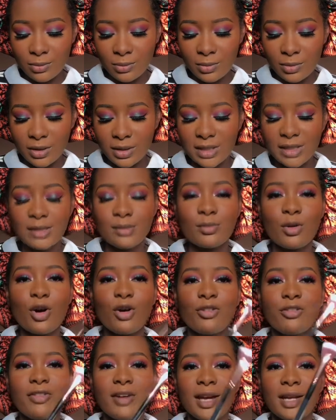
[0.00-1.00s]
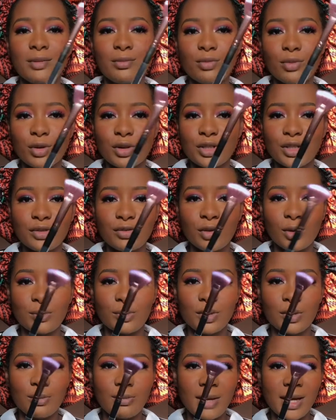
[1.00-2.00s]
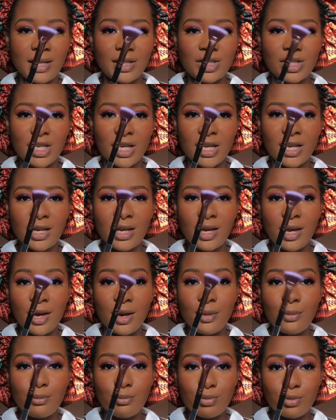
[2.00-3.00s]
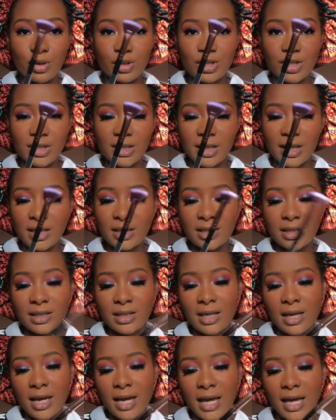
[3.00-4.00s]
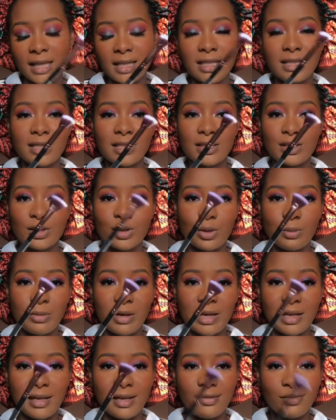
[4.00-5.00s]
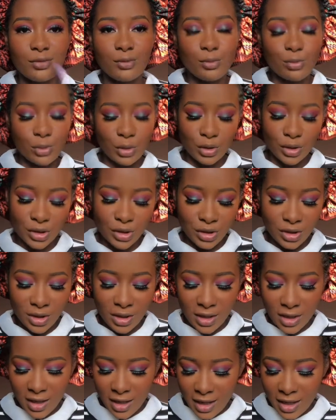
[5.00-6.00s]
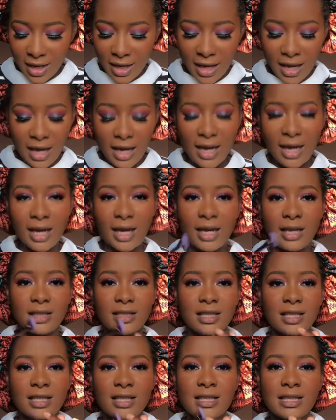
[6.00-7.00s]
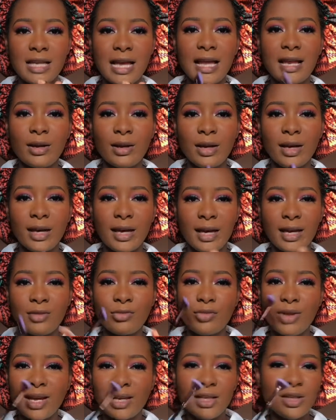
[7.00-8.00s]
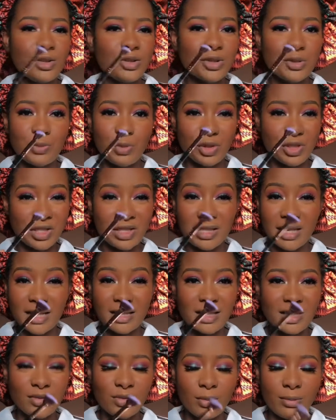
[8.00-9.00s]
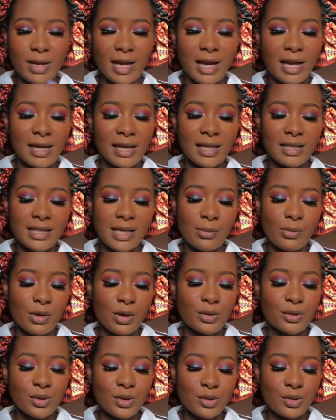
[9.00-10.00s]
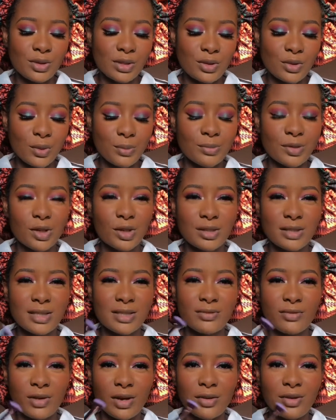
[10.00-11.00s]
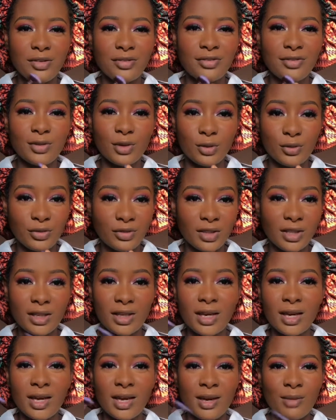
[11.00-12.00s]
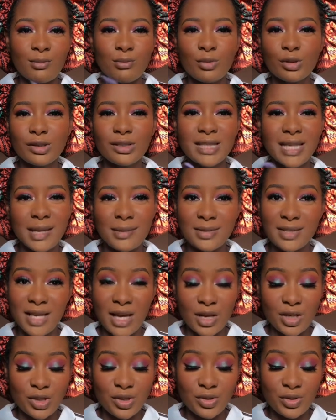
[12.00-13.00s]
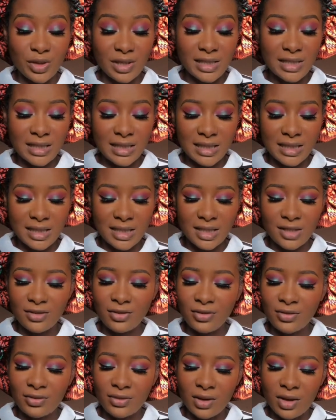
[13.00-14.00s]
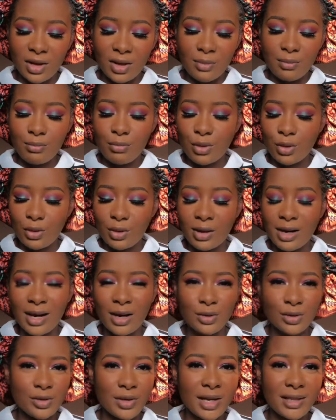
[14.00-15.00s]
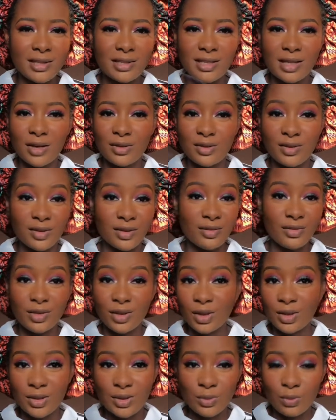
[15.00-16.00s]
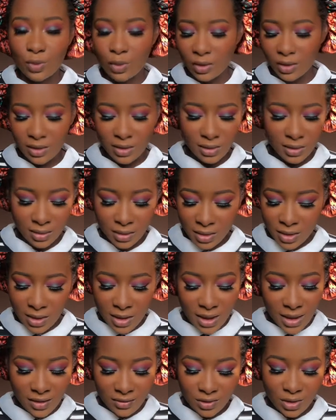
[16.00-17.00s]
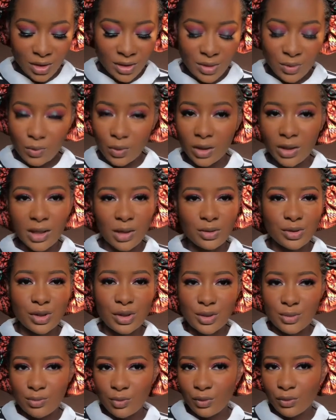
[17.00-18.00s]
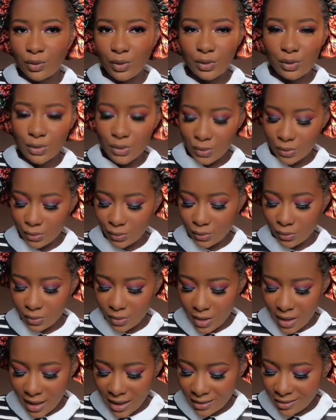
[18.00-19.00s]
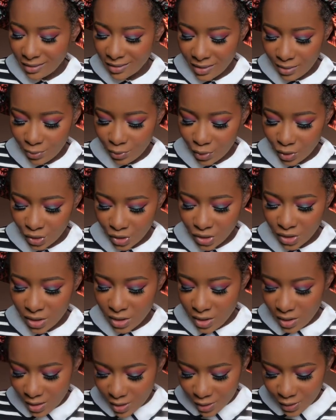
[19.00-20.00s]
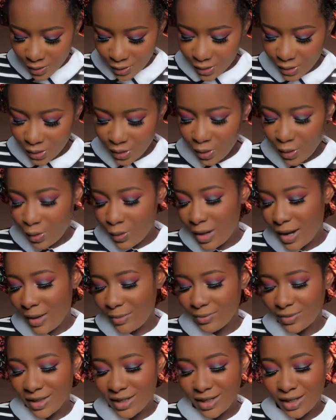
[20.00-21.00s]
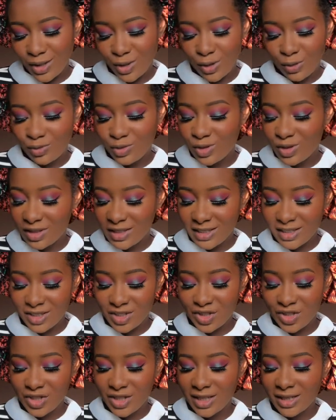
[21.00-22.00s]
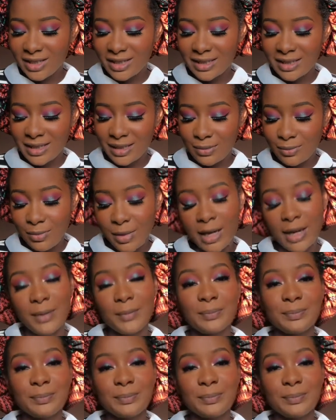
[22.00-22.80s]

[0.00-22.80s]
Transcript: small fan brush from the Manje brush set, and this is the number 11 brush. And it's I rarely use brushes like this for my highlighter, but I want to use this one because it's very fluffy. Most times they are usually stiff, but I'll try this out. If it doesn't work, I'll just move on to another brush. So I'm thinking of using the shade Dimmer